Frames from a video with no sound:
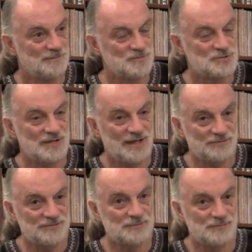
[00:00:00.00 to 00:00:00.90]
So
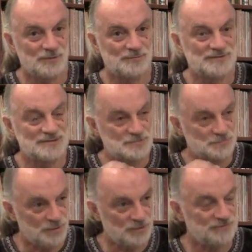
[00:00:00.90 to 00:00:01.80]
every moment is
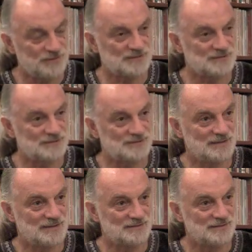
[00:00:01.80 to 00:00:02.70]
perfect in
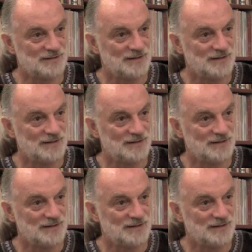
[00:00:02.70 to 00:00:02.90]
that.